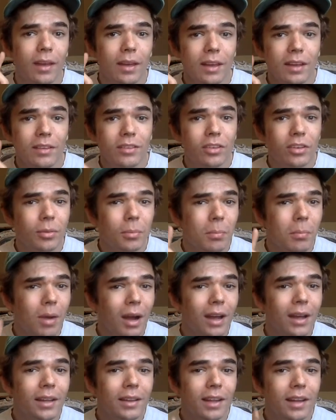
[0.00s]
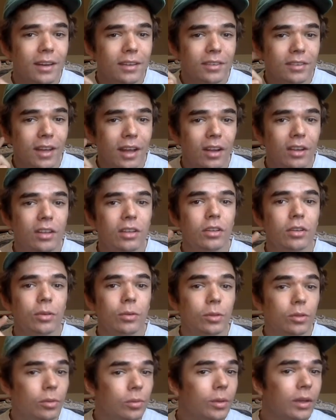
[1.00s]
it's your mind that is telling you
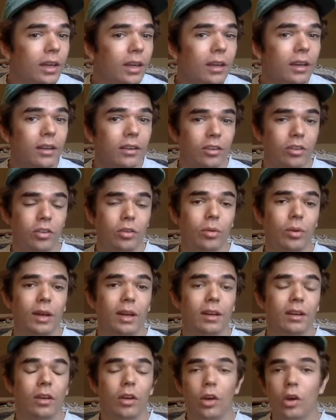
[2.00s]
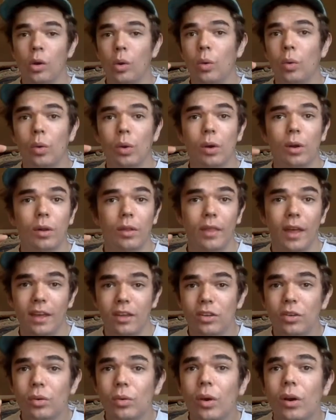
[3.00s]
you can't do it or that
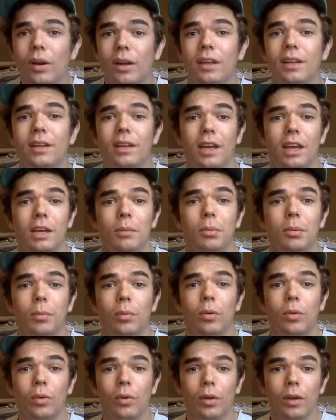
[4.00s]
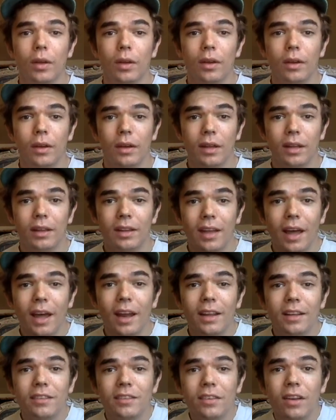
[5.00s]
you are incapable, and
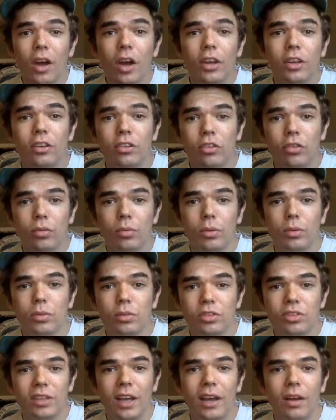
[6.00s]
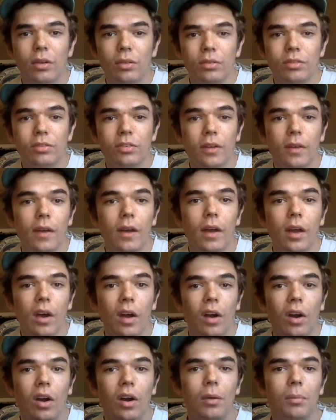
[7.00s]
that is not your true self.
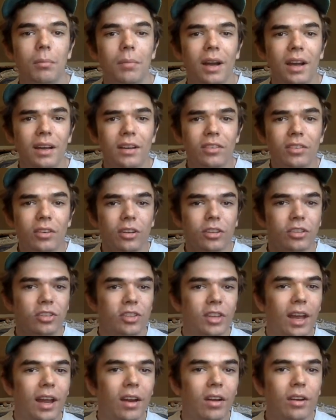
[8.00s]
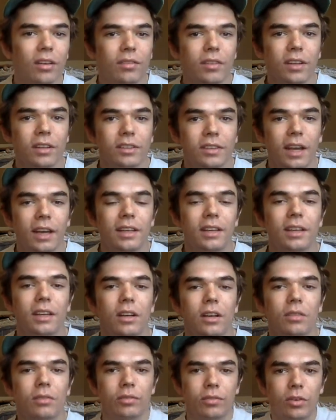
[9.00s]
Our minds are scared of this idea
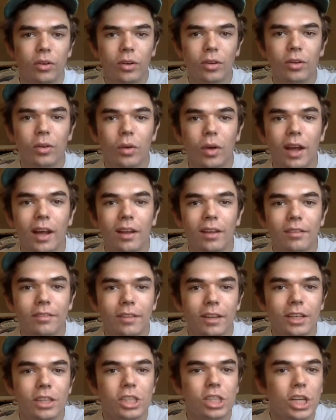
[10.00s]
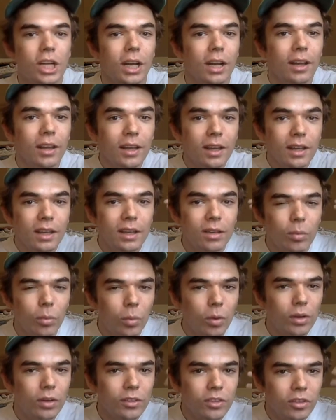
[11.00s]
of vertical elevation. It
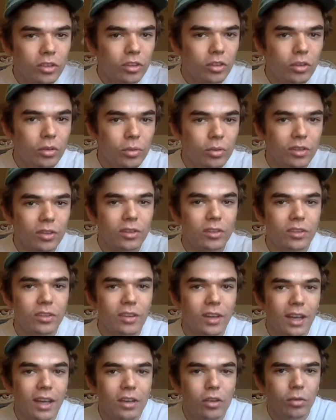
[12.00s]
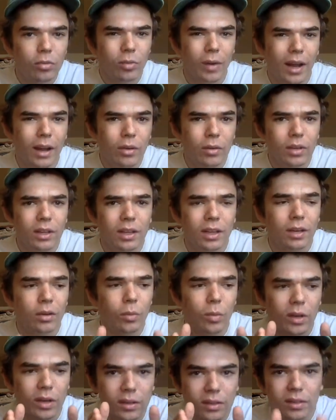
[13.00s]
wants you to stay grounded
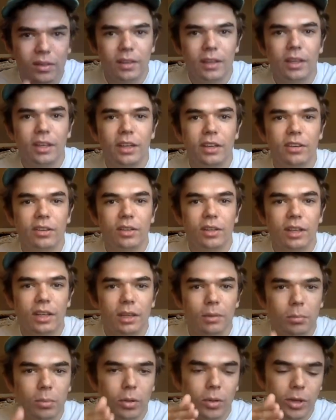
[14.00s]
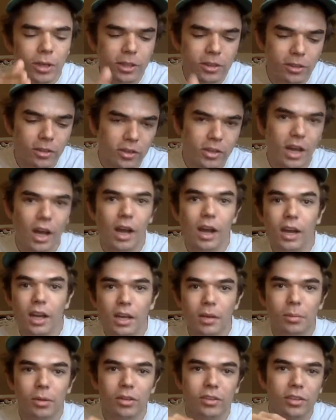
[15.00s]
and work linearly and put in your
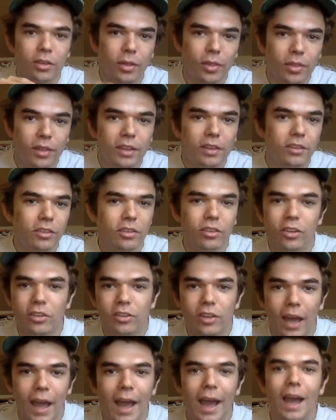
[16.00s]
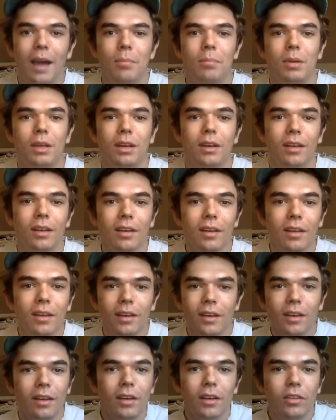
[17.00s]
time until things just happen.
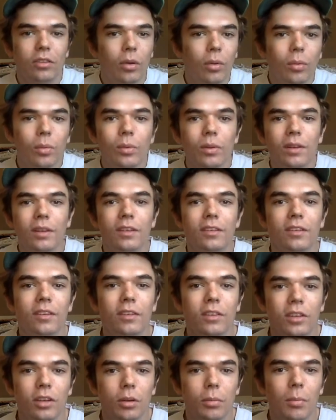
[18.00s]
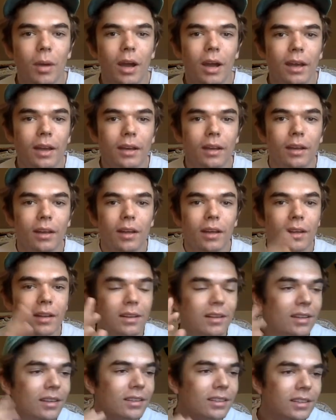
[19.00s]
Don't listen to your mind,
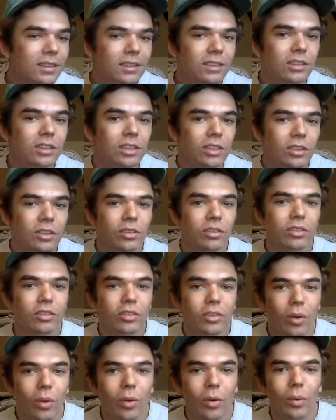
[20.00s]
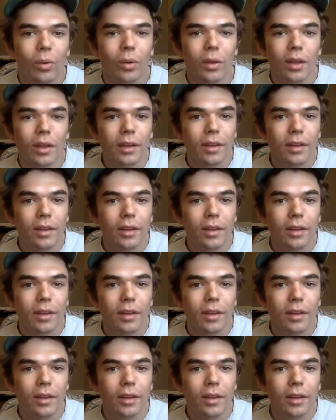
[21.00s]
listen to your soul.